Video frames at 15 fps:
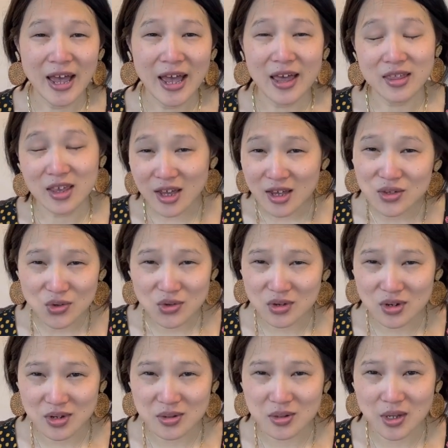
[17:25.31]
And the answer
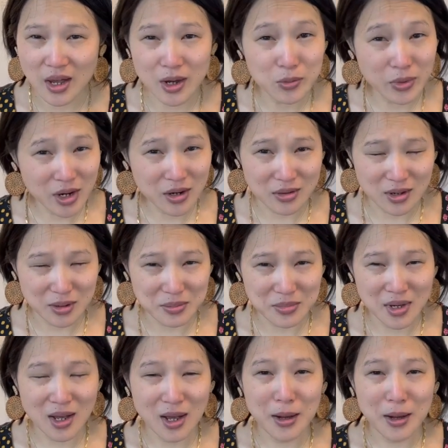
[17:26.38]
is I wear them,